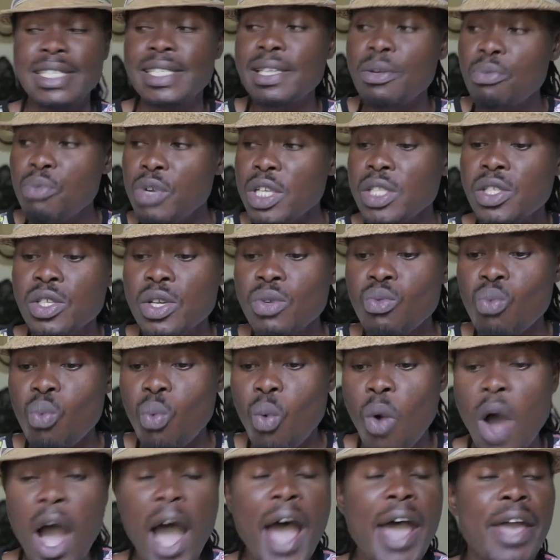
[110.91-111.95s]
The reason
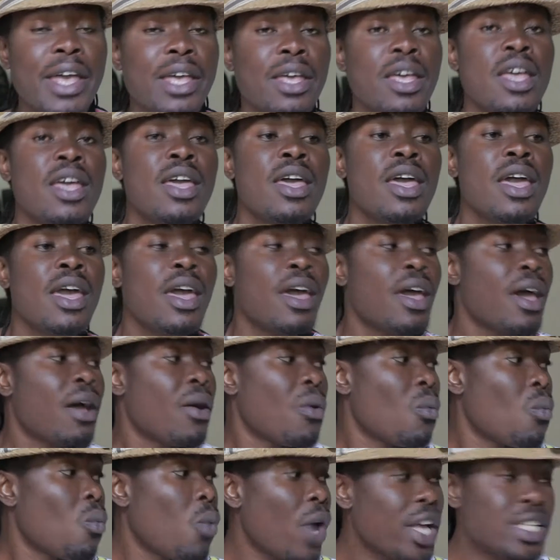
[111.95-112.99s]
why
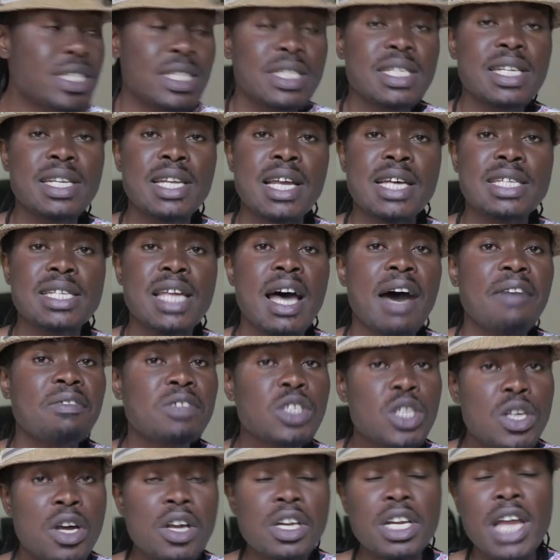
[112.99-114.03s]
Westerners have
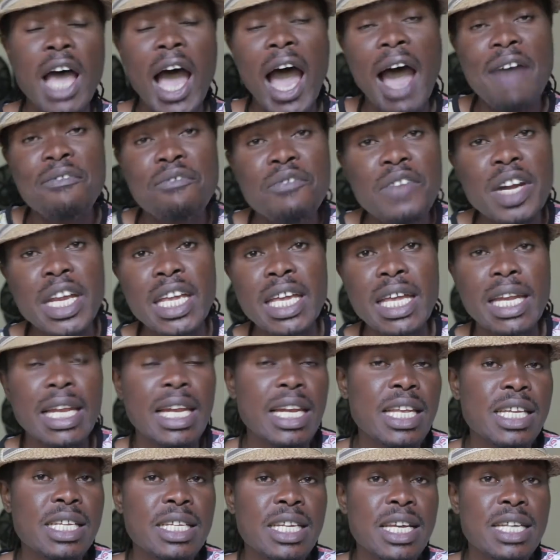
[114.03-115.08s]
turned African
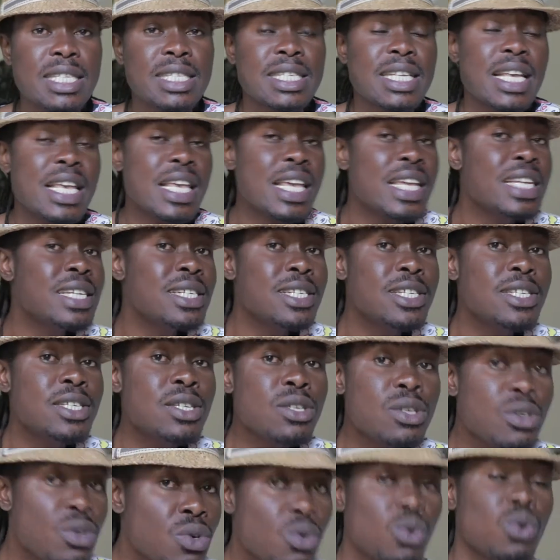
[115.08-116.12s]
leaders
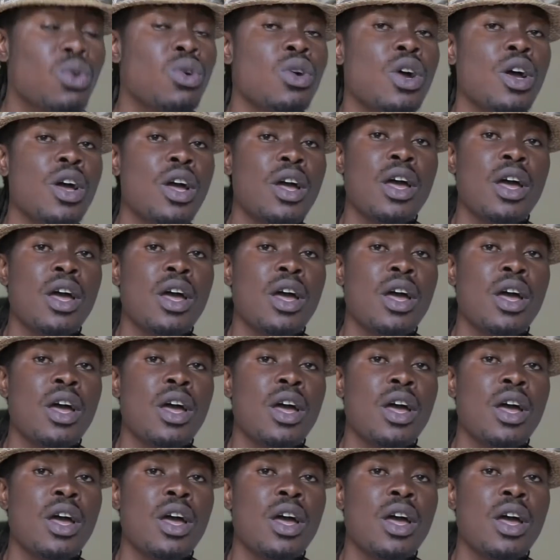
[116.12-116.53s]
into